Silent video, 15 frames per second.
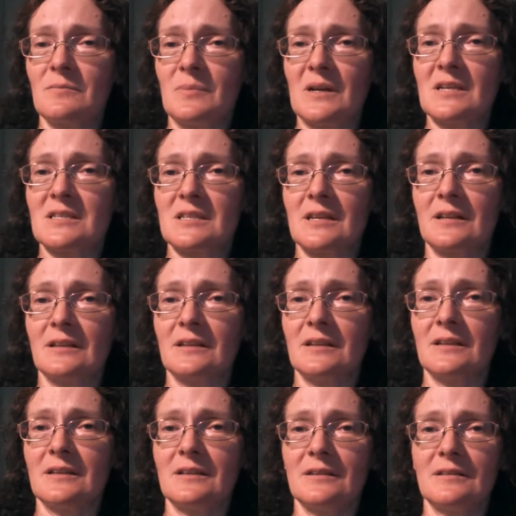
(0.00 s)

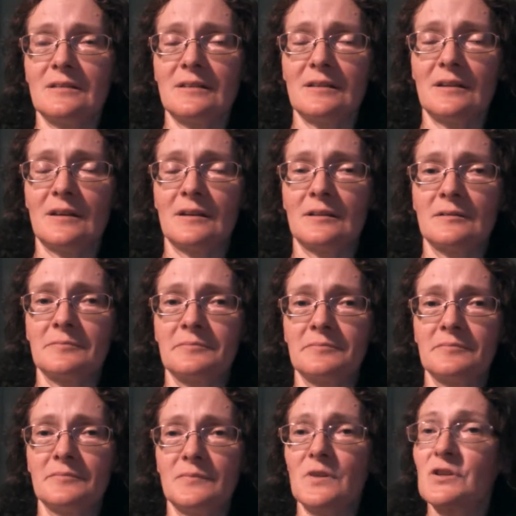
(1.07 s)
basically um,